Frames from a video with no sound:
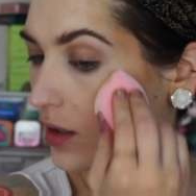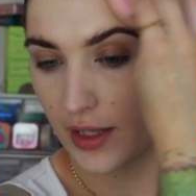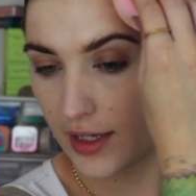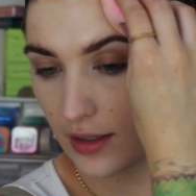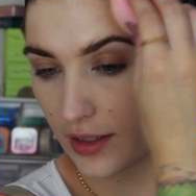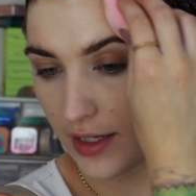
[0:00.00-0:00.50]
I'll
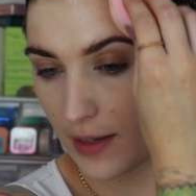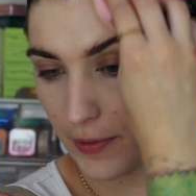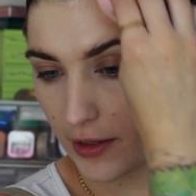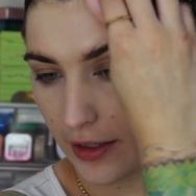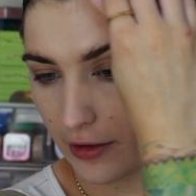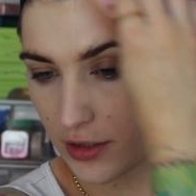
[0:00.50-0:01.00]
angle it up a
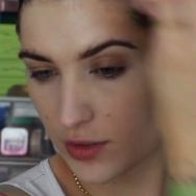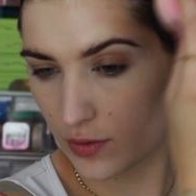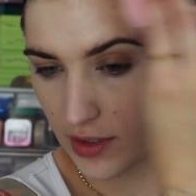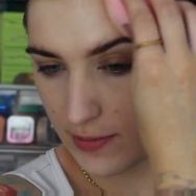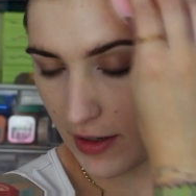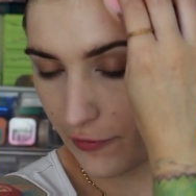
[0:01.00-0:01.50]
little
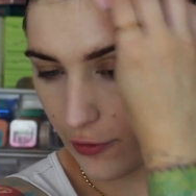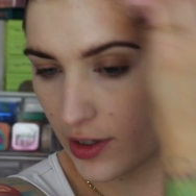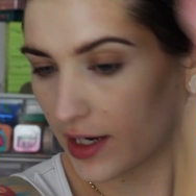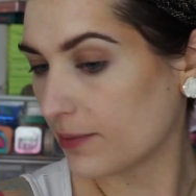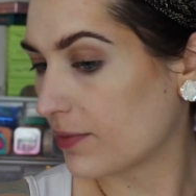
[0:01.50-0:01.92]
towards my forehead,